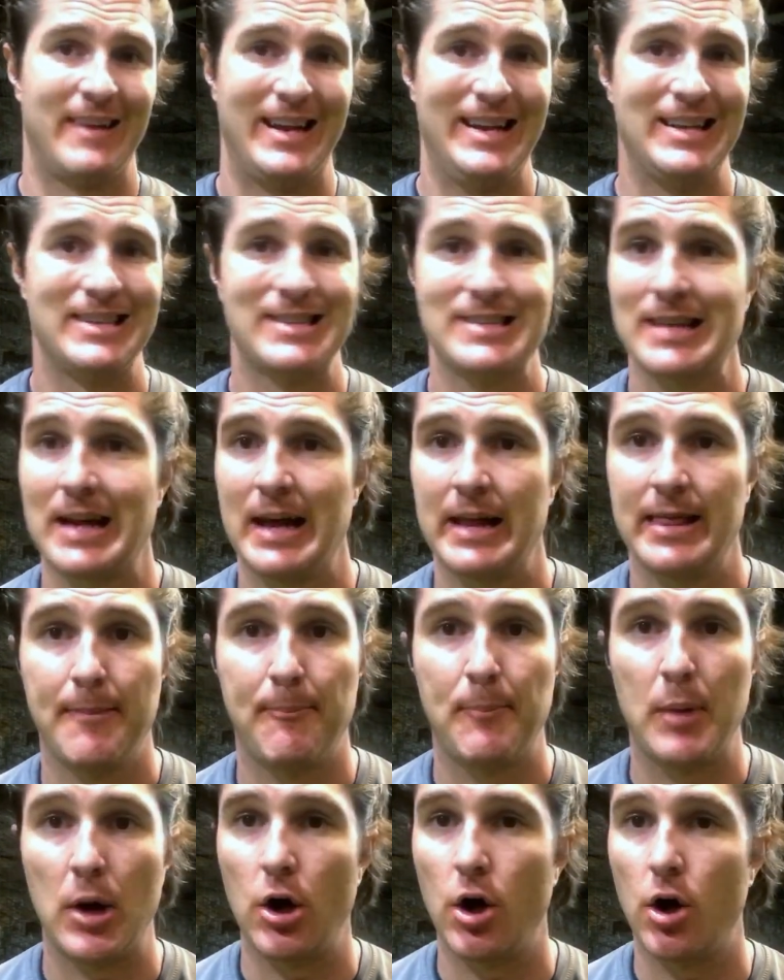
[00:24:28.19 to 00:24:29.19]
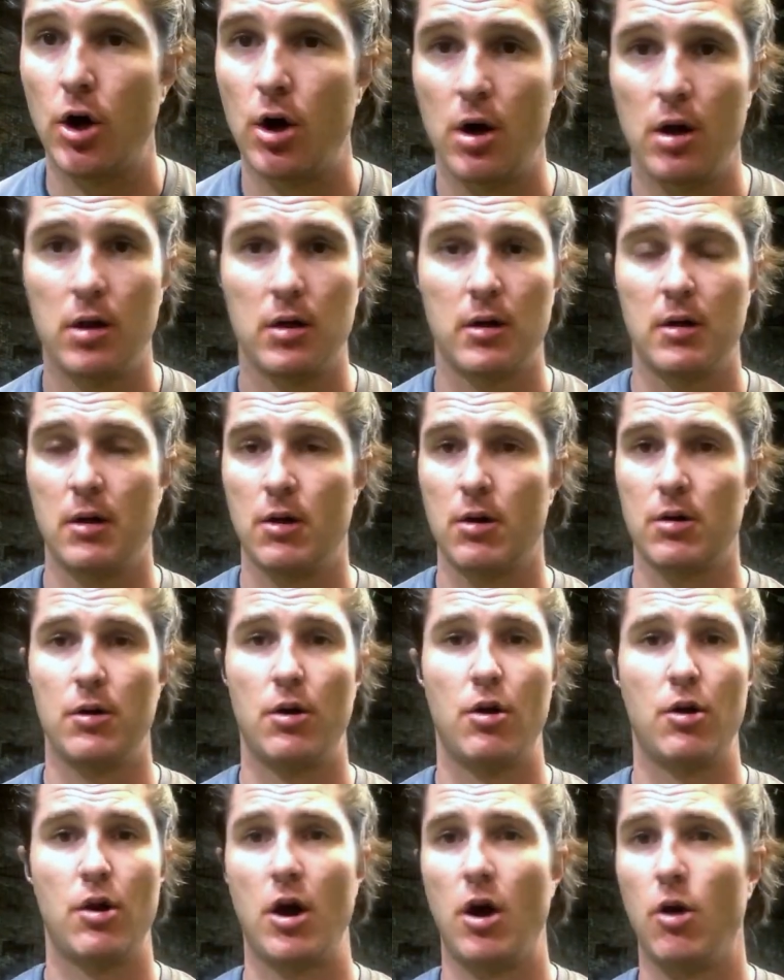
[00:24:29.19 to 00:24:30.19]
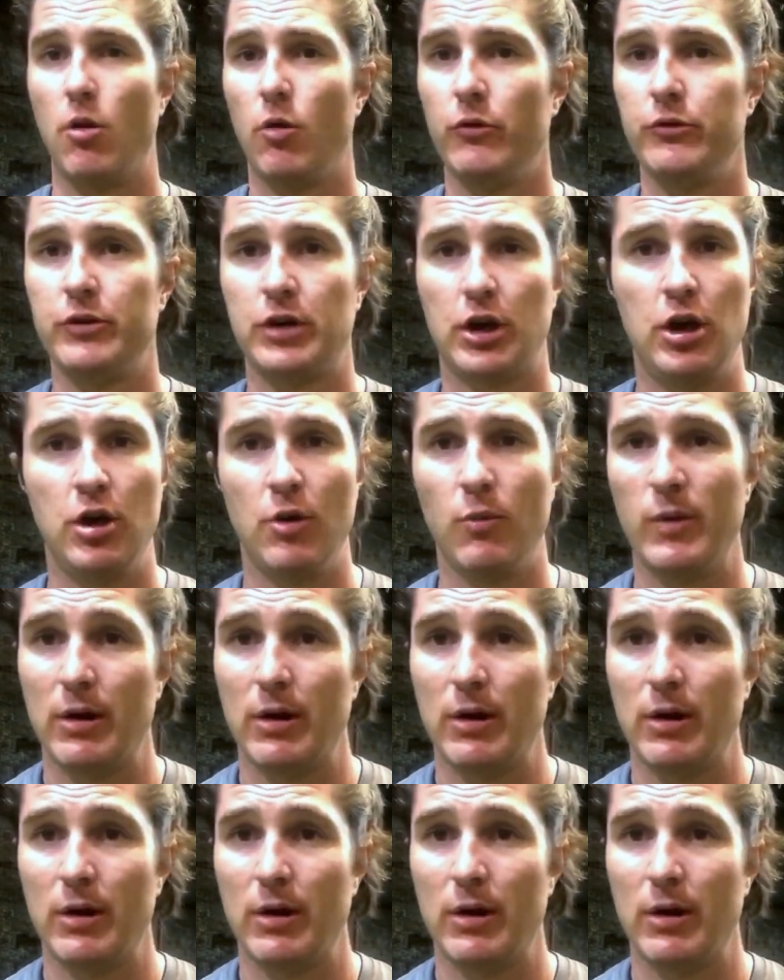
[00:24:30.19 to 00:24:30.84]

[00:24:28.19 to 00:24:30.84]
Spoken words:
inside the ball or old cue.